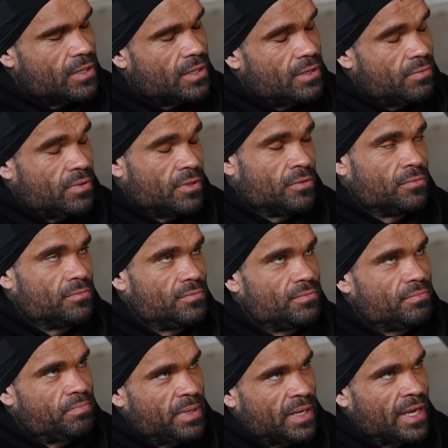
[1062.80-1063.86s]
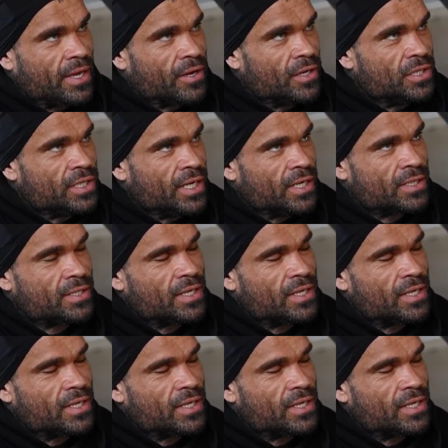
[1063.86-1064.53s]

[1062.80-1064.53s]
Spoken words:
Well, big egos, yes.